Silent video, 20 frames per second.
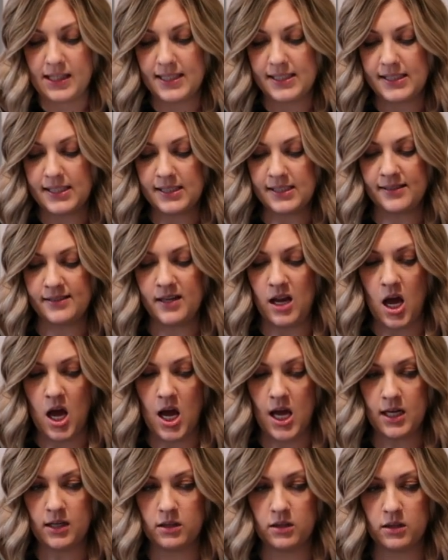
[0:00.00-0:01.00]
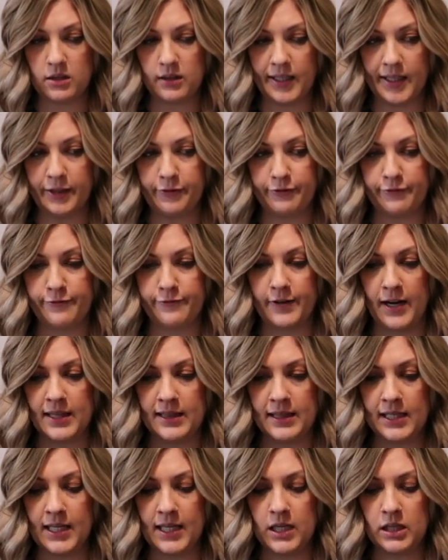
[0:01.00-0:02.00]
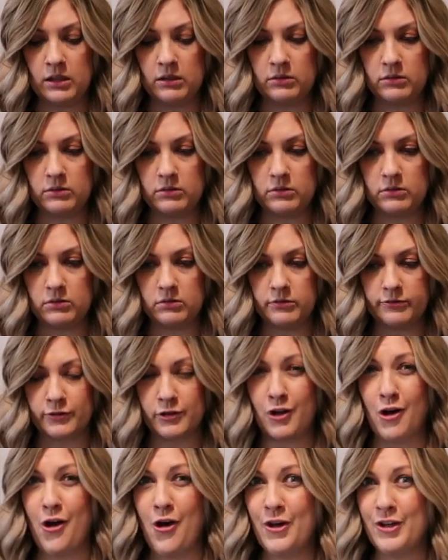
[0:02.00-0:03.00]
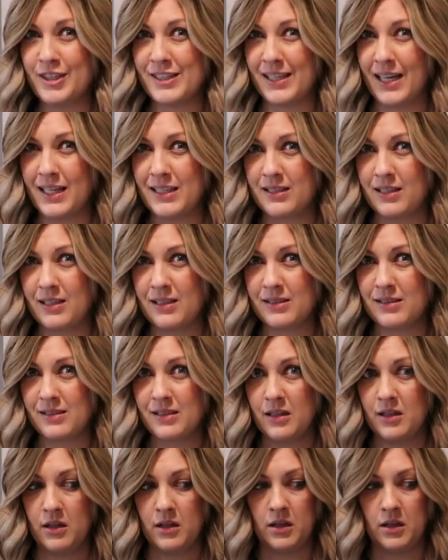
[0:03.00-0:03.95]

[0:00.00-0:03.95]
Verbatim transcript: this is not like friendly for all sizes.